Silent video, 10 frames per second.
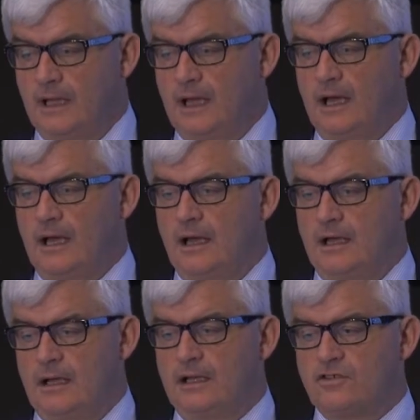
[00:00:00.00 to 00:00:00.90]

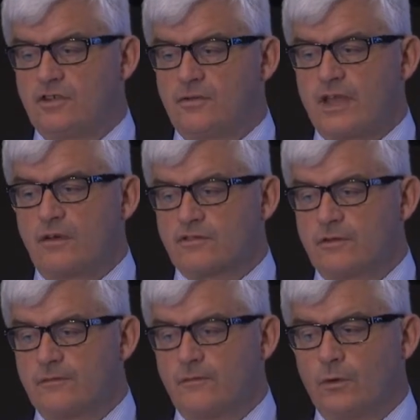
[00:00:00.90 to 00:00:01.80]
in
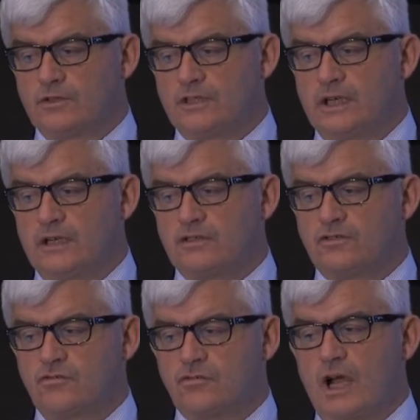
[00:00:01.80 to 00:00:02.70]
2014 is
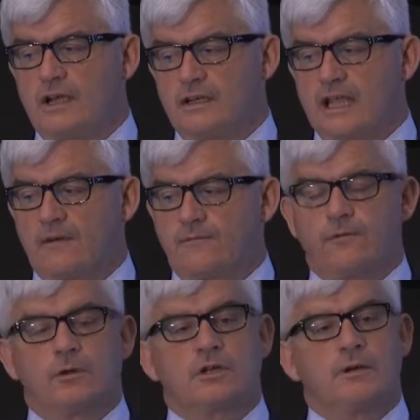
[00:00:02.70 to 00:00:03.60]
to try to get
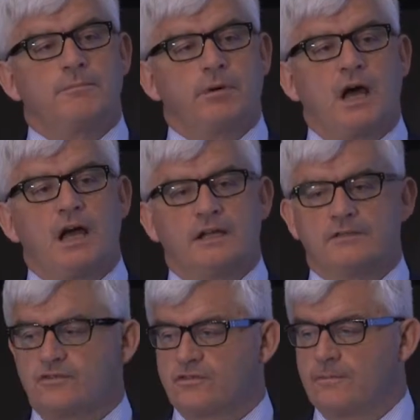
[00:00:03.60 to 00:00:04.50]
full
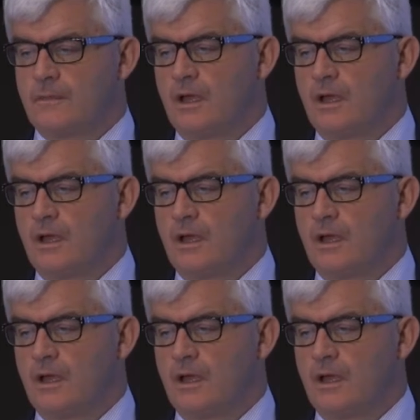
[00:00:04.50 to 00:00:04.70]
compliance